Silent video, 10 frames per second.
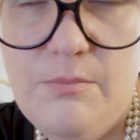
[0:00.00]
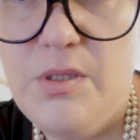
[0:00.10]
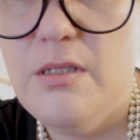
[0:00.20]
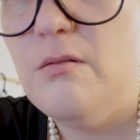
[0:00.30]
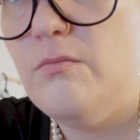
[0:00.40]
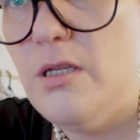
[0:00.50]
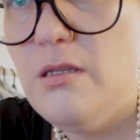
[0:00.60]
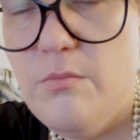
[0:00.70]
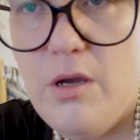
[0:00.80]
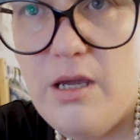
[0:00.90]
but
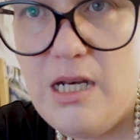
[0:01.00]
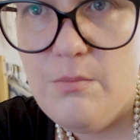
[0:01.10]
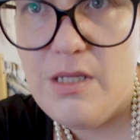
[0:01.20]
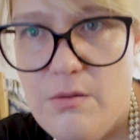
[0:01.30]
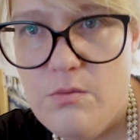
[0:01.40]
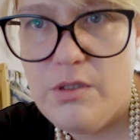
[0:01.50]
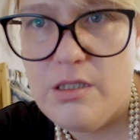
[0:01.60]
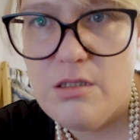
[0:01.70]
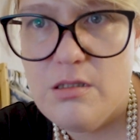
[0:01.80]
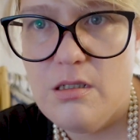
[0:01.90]
in a minute we're
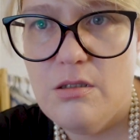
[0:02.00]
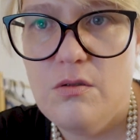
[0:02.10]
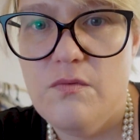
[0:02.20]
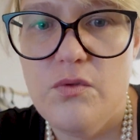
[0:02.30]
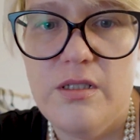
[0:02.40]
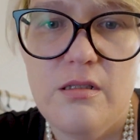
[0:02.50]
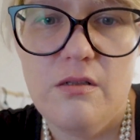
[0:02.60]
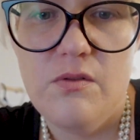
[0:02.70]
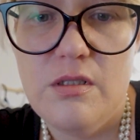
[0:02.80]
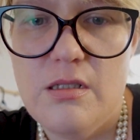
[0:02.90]
just going to do
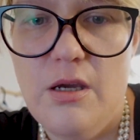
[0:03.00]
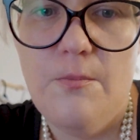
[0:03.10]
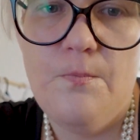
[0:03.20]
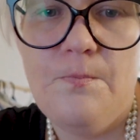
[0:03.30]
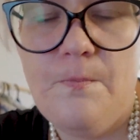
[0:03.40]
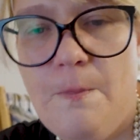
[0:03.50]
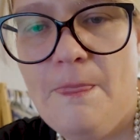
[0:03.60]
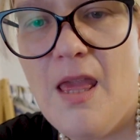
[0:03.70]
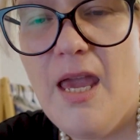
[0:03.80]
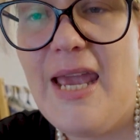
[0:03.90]
voiceover, so
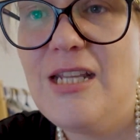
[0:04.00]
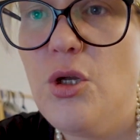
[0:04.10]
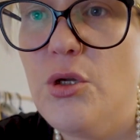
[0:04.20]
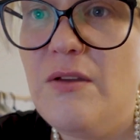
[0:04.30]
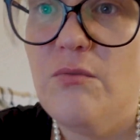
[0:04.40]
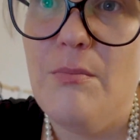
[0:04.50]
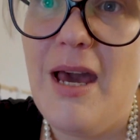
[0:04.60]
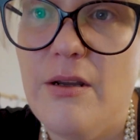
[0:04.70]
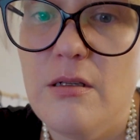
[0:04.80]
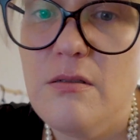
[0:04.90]
it don't even
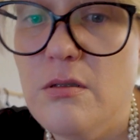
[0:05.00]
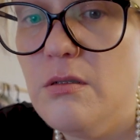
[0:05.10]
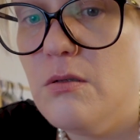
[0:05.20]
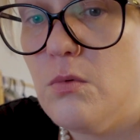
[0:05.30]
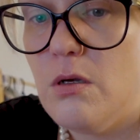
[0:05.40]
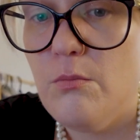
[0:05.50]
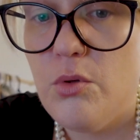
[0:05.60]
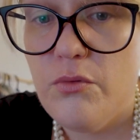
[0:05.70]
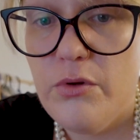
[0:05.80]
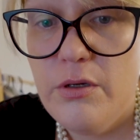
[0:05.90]
matter, so I don't know why I'm
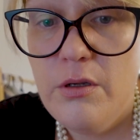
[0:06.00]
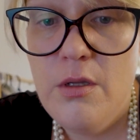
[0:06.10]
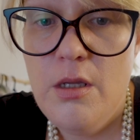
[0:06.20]
bothering.